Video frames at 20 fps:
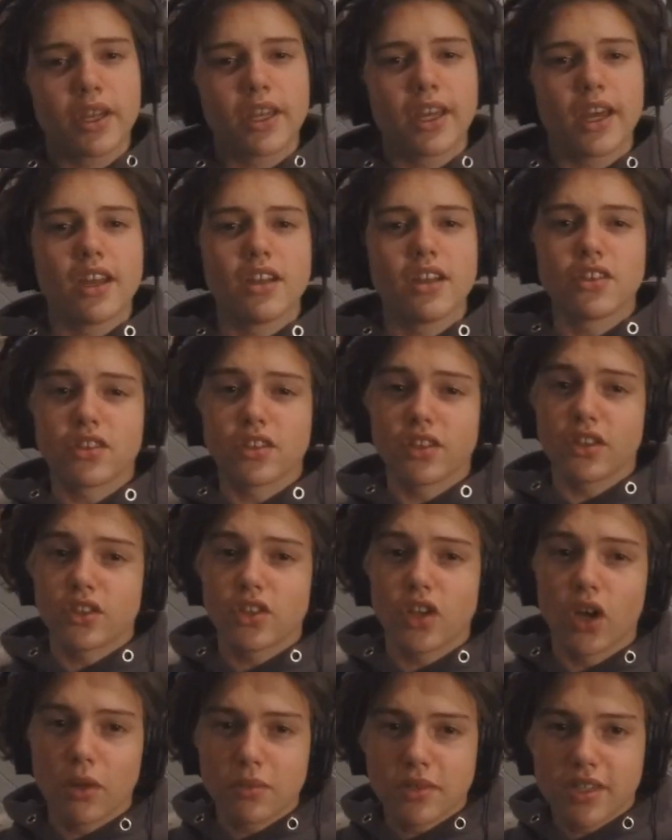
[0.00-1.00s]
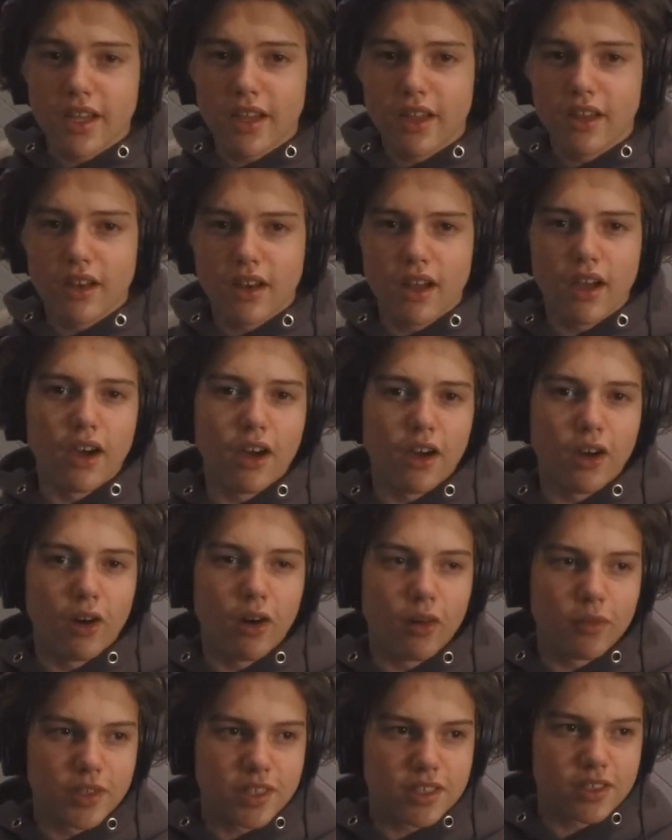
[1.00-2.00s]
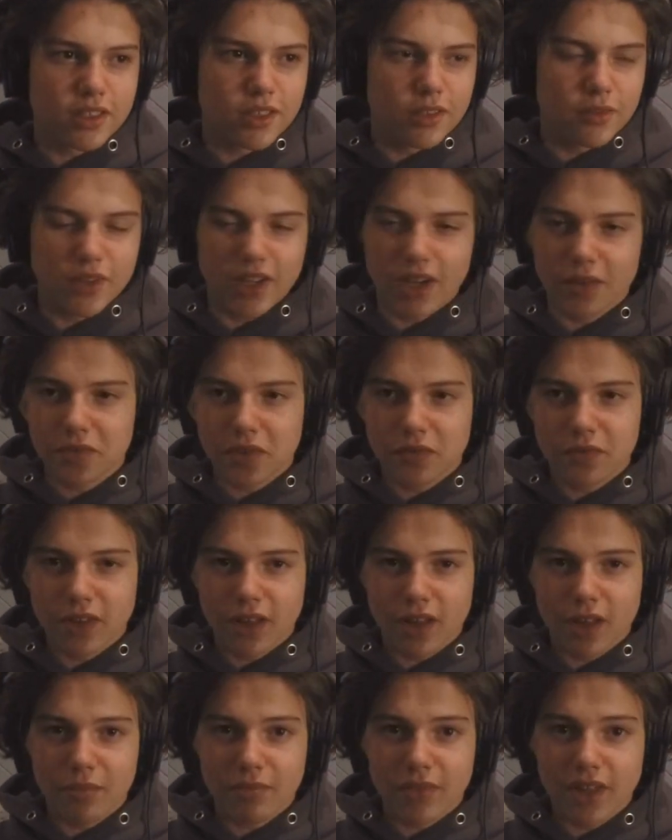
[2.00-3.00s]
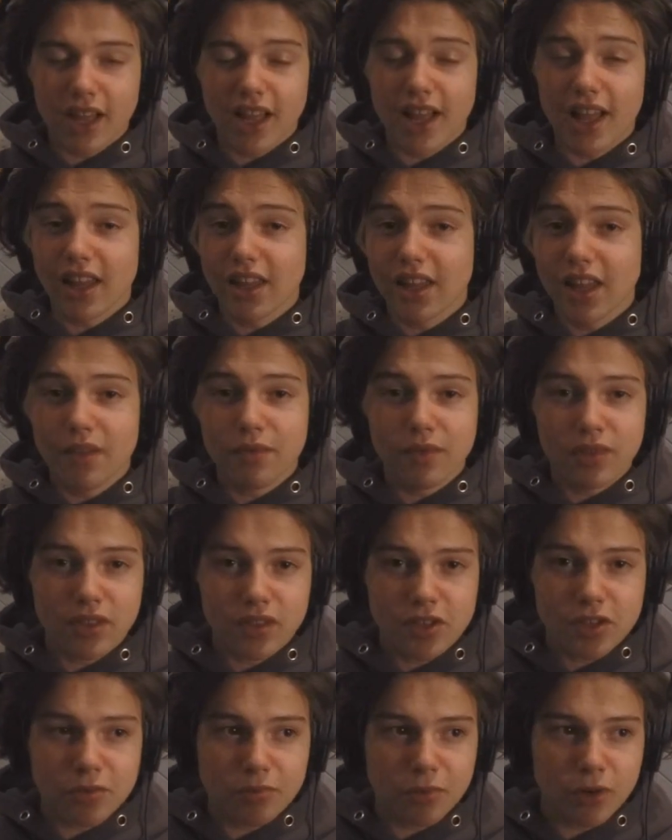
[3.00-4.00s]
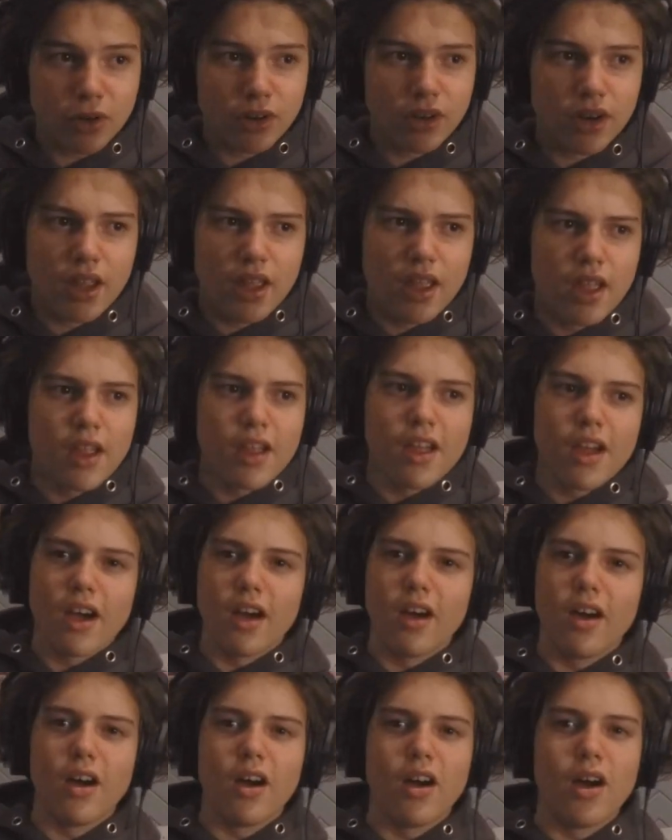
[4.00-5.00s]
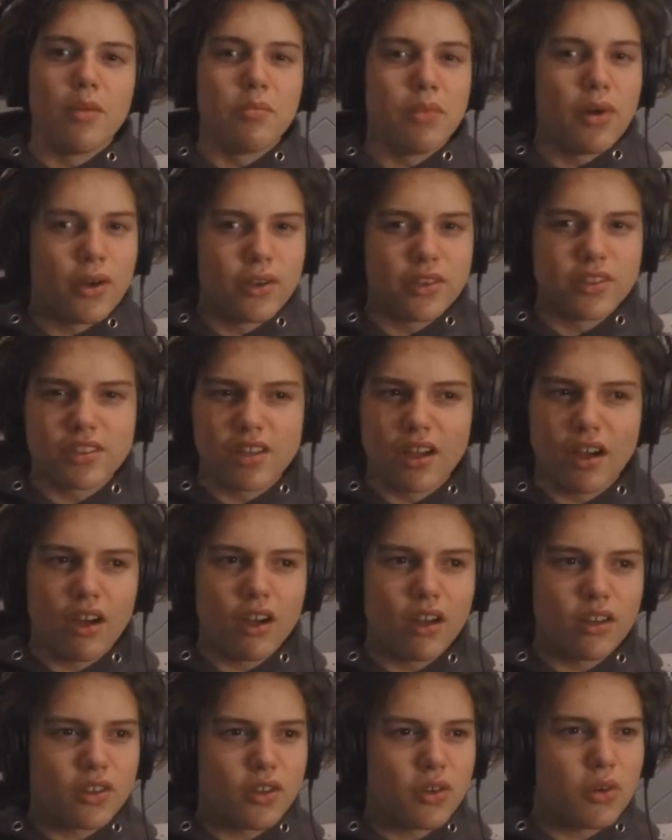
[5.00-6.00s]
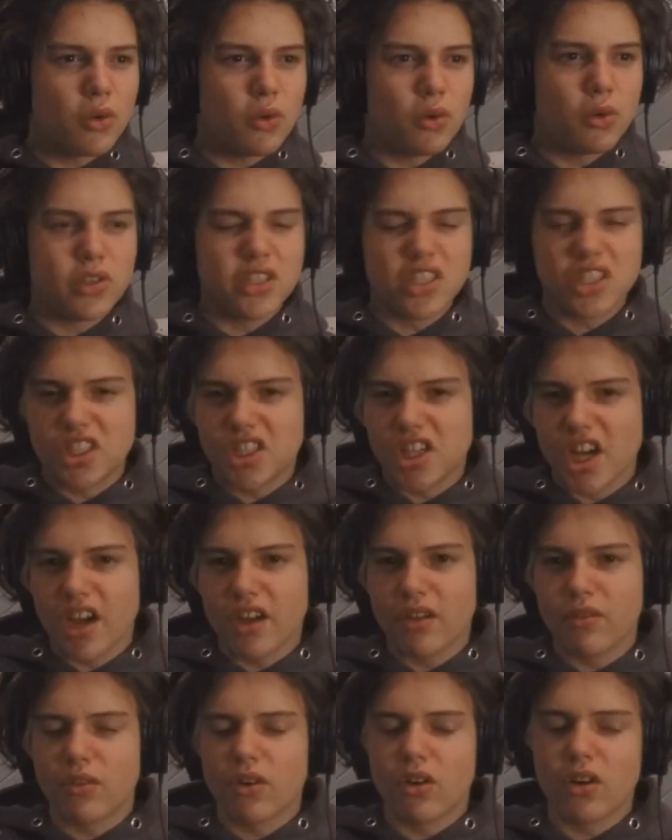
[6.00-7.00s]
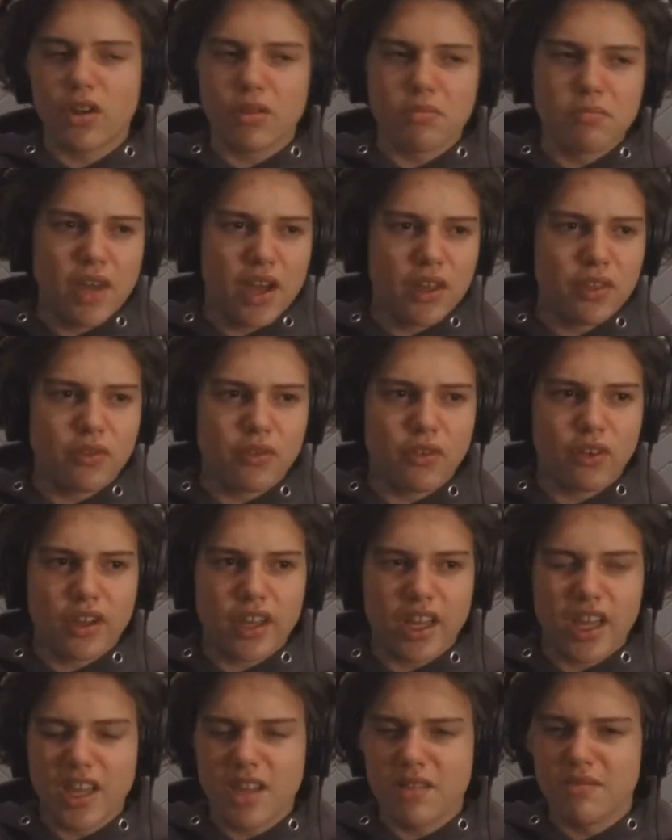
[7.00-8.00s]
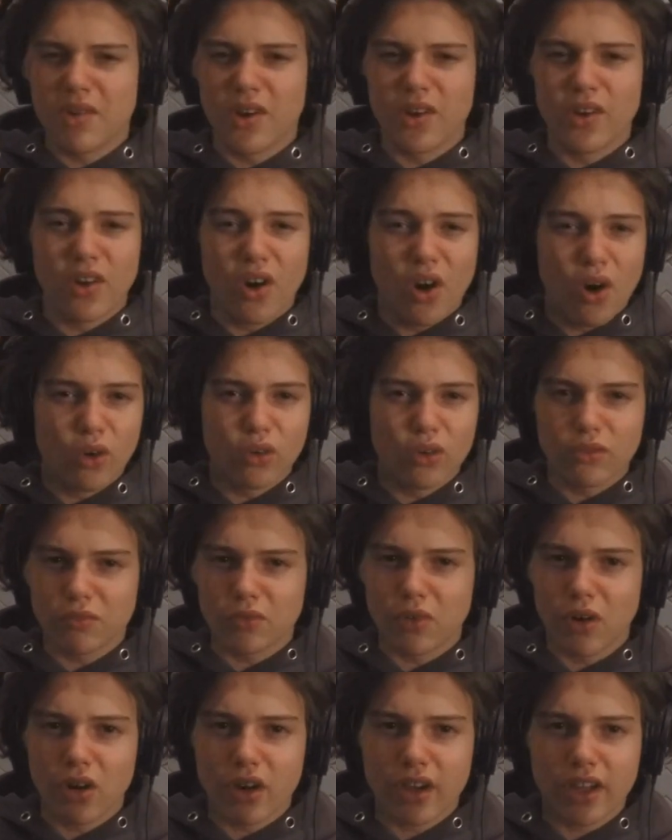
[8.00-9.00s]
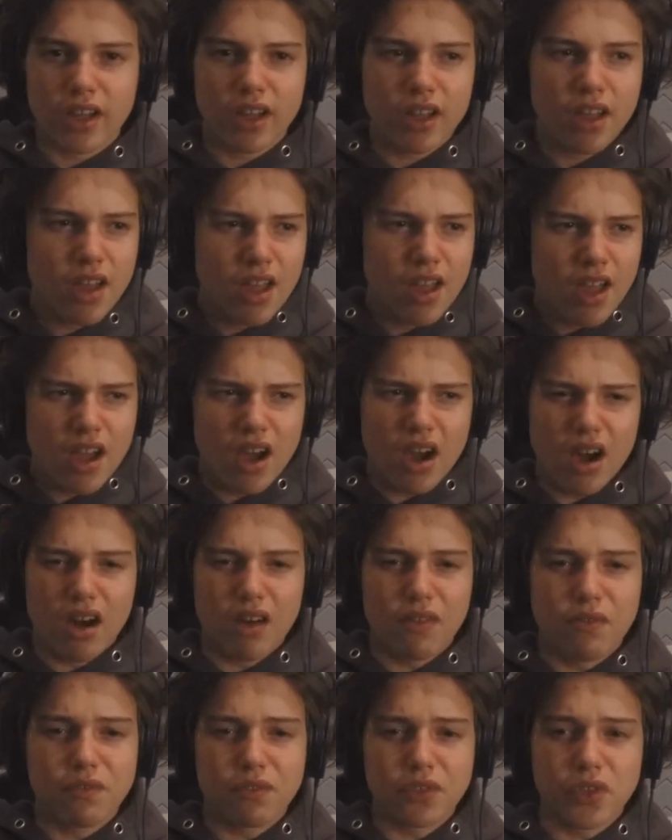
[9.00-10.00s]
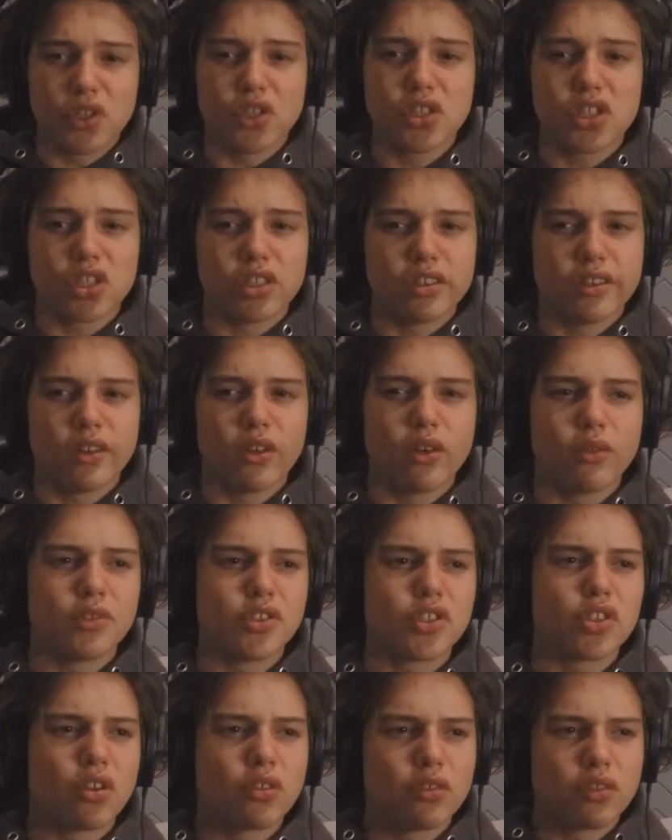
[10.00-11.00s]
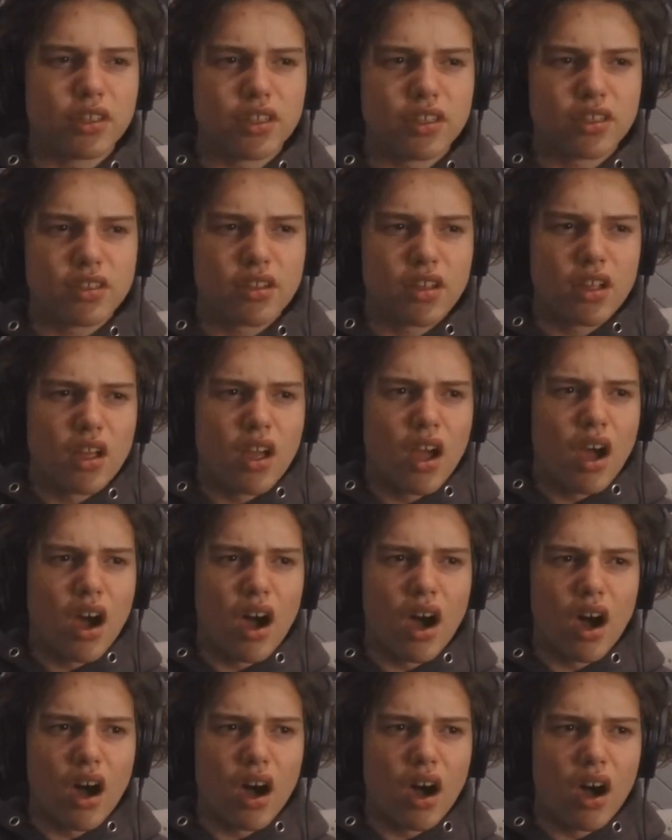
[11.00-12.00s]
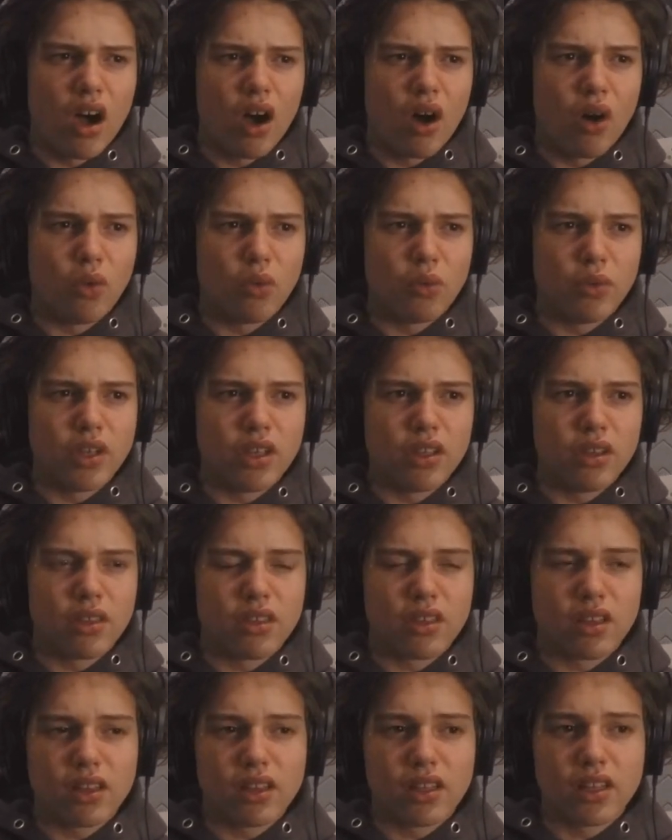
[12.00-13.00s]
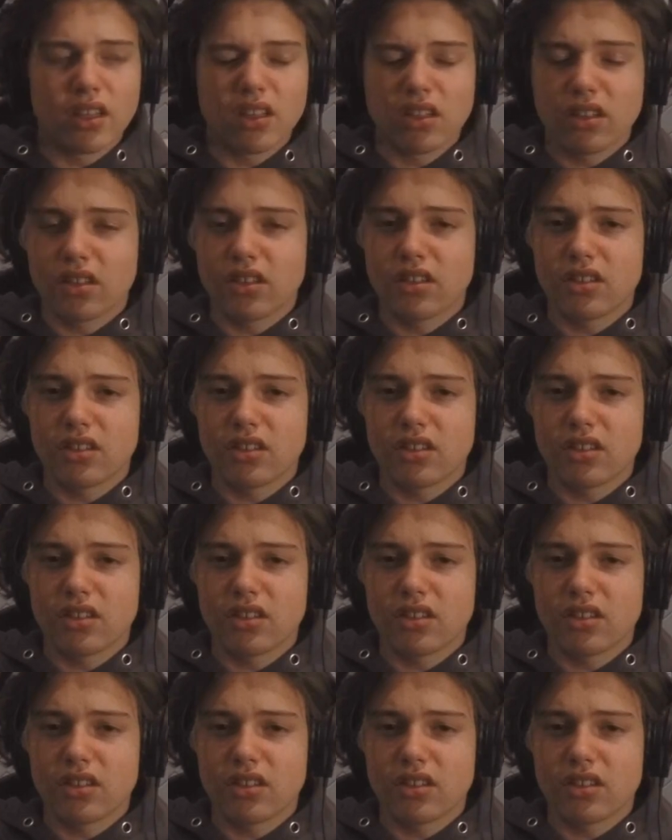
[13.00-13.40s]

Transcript: get into the top 10, obviously we have to fill up that 11th spot. A post-hardcore, J-rock, math rock, emo, alt-rock fusion of genres with Ling,